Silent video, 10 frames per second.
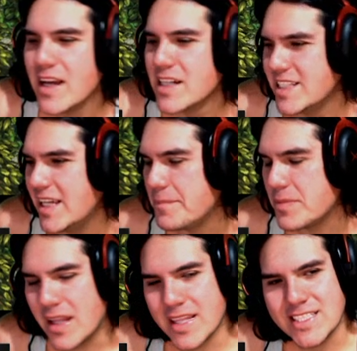See,
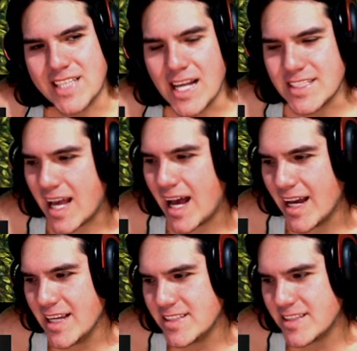this guy's
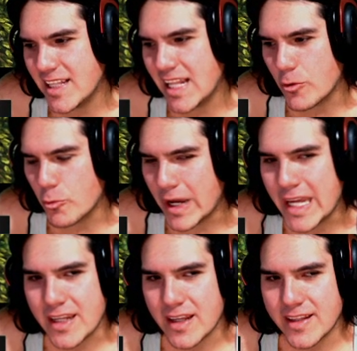eyes, they're like
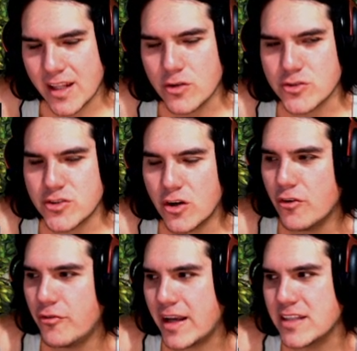red. They look so
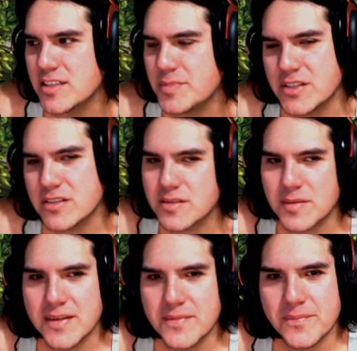fucking suspicious to me.